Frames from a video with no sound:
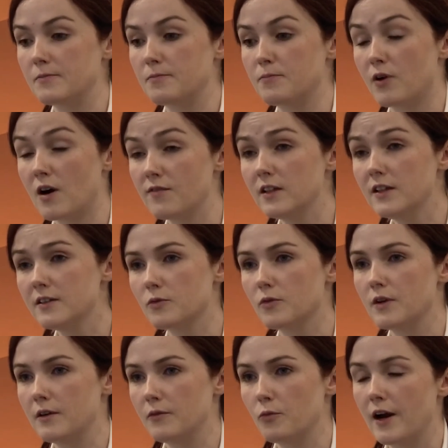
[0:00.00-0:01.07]
prevalent,
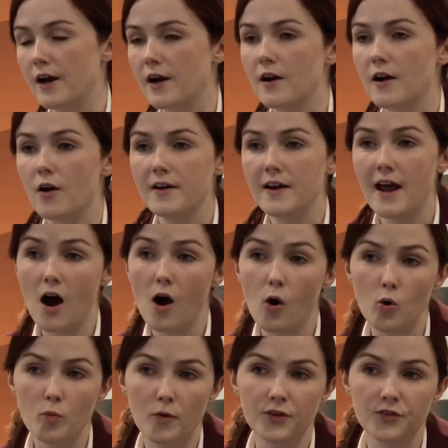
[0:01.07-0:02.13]
where now
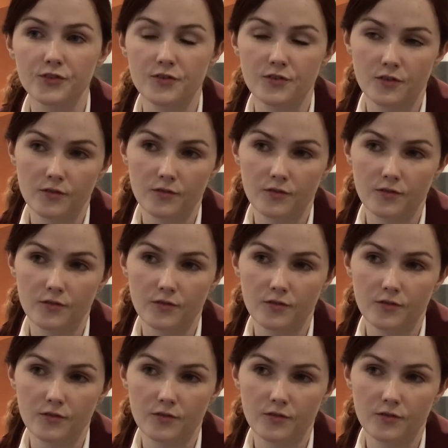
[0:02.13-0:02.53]
almost